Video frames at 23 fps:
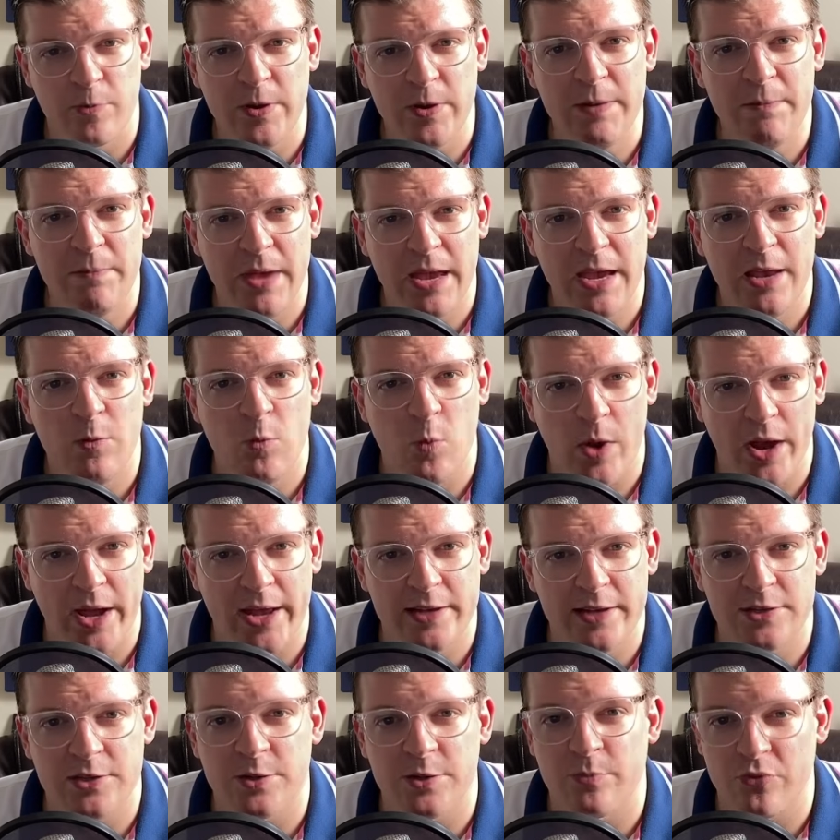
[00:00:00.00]
main
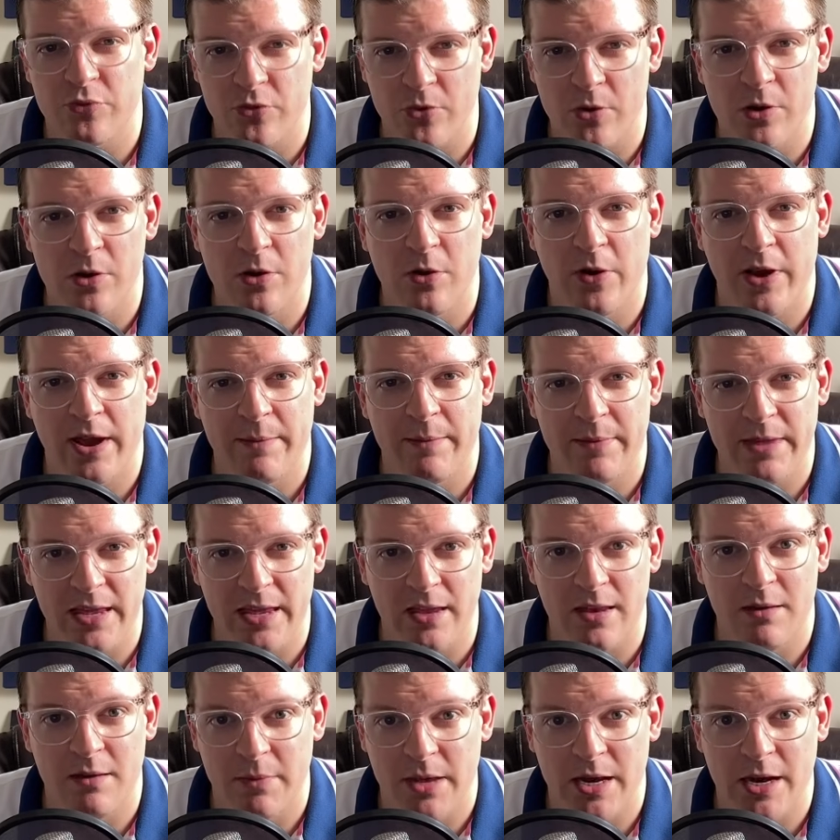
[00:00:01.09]
ways to program
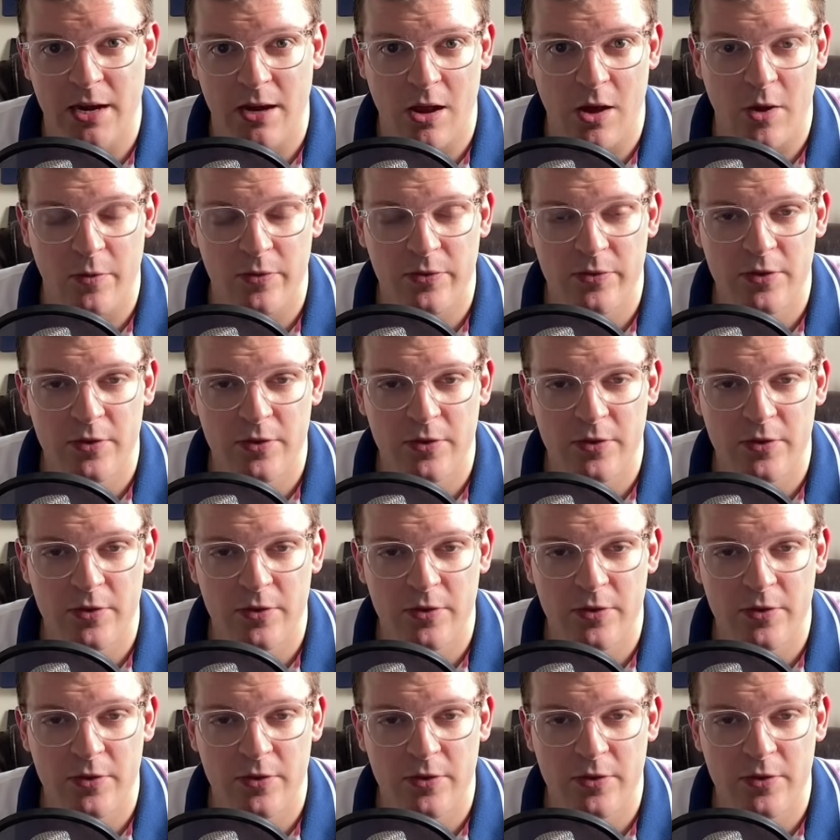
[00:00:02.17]
in MIDI notes.